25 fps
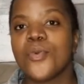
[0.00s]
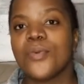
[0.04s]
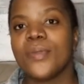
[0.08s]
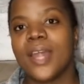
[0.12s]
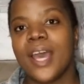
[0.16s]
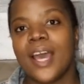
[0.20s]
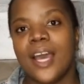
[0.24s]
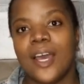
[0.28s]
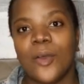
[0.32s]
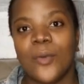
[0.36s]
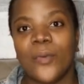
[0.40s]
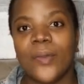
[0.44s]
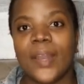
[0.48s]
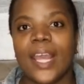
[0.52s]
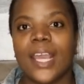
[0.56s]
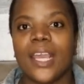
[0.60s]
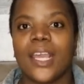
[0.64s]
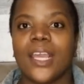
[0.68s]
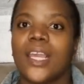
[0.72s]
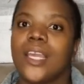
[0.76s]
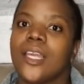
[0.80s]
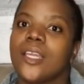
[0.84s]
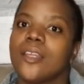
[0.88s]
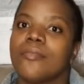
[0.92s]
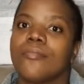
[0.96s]
so now,
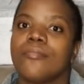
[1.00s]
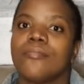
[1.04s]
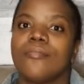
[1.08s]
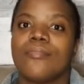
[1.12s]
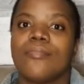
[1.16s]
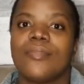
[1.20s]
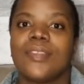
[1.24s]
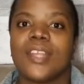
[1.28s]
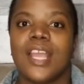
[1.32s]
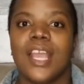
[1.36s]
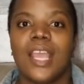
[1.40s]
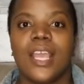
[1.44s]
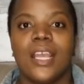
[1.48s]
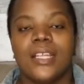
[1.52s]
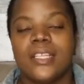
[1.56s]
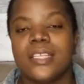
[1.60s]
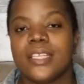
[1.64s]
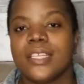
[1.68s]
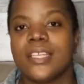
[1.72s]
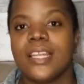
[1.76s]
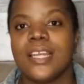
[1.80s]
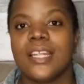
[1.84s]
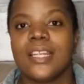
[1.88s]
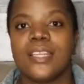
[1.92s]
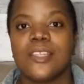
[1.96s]
like,
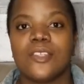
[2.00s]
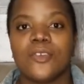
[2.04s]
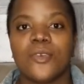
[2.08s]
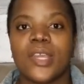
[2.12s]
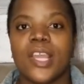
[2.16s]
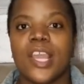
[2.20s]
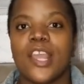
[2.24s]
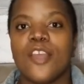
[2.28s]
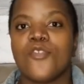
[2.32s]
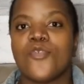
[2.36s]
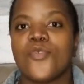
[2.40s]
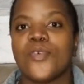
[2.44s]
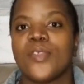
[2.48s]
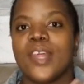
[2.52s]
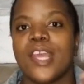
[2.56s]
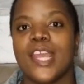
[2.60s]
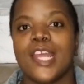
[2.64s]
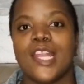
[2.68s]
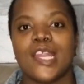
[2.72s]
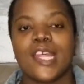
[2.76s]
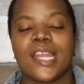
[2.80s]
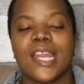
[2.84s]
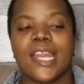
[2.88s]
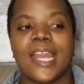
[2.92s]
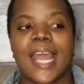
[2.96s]
the
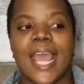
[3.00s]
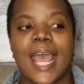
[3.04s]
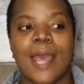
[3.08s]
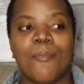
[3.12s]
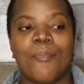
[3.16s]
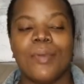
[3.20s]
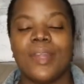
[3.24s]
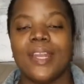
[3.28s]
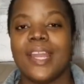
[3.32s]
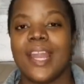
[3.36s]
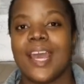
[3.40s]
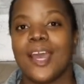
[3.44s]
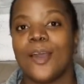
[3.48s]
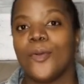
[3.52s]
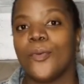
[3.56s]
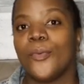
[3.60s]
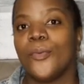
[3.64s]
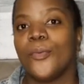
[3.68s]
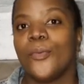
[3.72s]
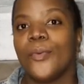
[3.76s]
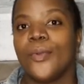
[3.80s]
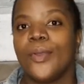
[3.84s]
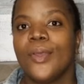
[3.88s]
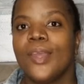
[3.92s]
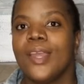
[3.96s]
incident happened.
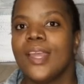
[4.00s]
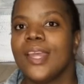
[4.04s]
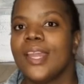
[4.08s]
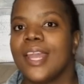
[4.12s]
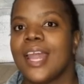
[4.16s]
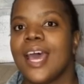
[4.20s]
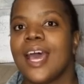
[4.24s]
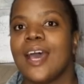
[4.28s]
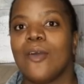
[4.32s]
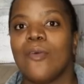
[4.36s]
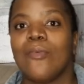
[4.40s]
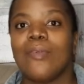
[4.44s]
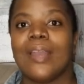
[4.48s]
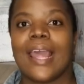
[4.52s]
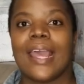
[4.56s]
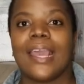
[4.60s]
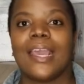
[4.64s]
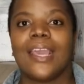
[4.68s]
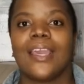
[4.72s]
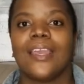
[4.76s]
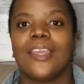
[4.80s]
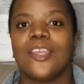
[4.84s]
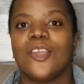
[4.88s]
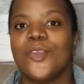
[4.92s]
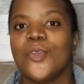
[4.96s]
Now,
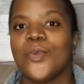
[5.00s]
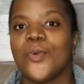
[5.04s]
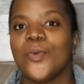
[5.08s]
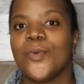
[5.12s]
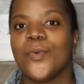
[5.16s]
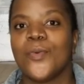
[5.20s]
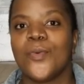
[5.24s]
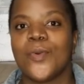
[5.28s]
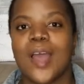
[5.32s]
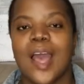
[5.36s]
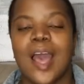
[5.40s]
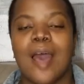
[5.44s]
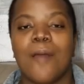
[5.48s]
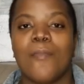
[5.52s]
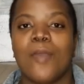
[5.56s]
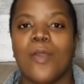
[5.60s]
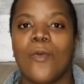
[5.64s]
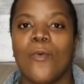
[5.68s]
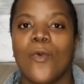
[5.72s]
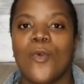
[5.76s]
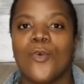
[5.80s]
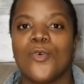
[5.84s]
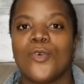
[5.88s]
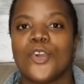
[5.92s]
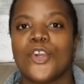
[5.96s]
like, you know, I'm
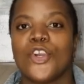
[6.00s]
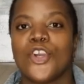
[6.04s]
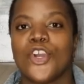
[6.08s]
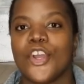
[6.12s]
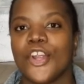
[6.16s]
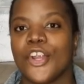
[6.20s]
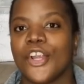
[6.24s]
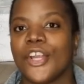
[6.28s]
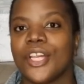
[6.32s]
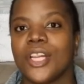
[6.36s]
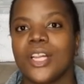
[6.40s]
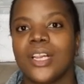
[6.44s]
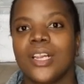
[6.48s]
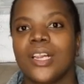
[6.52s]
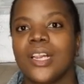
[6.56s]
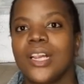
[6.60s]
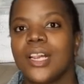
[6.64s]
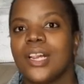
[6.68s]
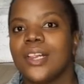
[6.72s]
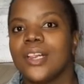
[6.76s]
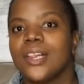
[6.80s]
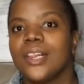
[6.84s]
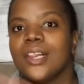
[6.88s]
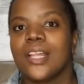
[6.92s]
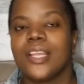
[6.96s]
a woke girl,
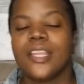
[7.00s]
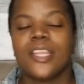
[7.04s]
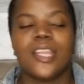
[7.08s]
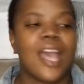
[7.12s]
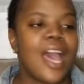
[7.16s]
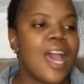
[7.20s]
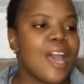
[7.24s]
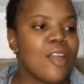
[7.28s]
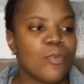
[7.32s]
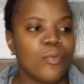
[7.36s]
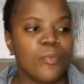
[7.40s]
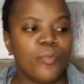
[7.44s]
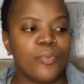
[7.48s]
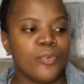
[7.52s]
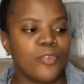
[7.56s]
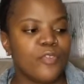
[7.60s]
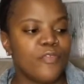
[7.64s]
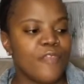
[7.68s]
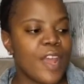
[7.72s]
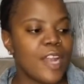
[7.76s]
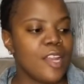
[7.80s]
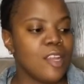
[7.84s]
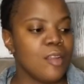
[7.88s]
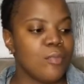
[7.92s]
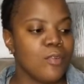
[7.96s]
I don't
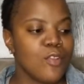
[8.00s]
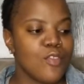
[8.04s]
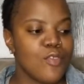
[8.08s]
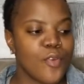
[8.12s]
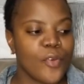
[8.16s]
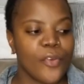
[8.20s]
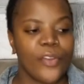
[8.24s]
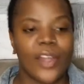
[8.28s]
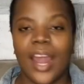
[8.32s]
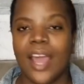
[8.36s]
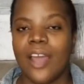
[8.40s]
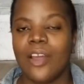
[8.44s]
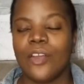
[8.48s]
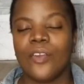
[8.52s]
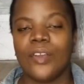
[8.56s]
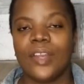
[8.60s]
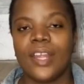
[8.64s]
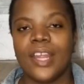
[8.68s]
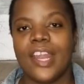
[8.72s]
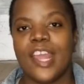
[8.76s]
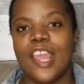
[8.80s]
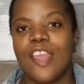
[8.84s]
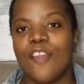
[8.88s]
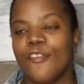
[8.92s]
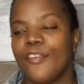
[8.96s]
put valuables
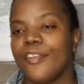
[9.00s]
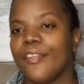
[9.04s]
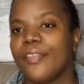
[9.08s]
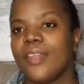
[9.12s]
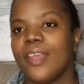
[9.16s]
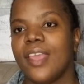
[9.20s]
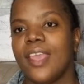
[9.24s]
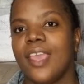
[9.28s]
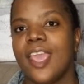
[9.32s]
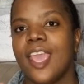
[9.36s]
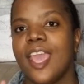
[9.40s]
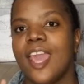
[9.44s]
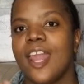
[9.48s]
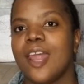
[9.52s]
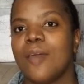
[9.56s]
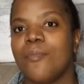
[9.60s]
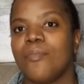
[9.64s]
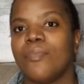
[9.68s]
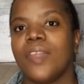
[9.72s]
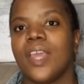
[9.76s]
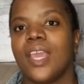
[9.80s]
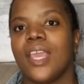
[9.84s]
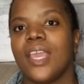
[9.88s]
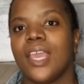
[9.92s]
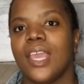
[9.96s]
around and everything, and
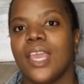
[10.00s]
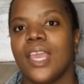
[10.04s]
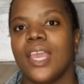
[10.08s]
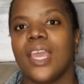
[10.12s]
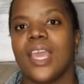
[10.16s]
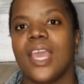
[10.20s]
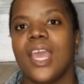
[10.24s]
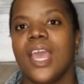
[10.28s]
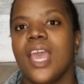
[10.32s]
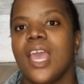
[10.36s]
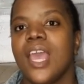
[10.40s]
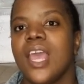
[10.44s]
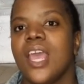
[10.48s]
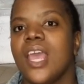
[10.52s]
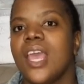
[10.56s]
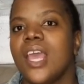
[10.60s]
I'm thinking,